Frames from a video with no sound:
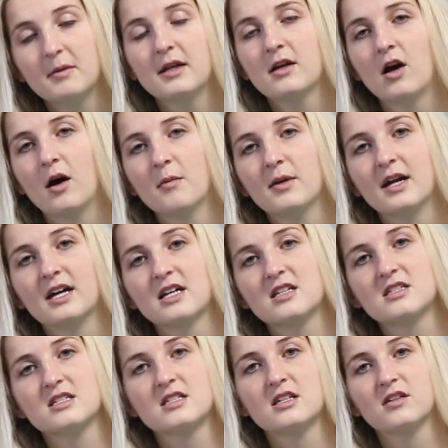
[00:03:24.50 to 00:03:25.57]
B
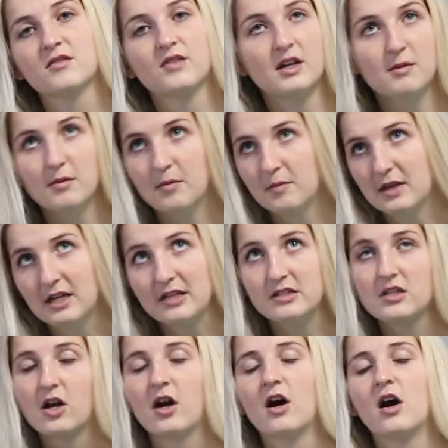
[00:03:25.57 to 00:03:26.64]
complex vitamin
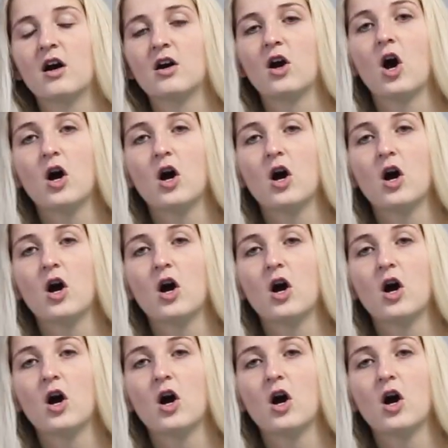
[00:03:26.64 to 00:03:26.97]
Bs are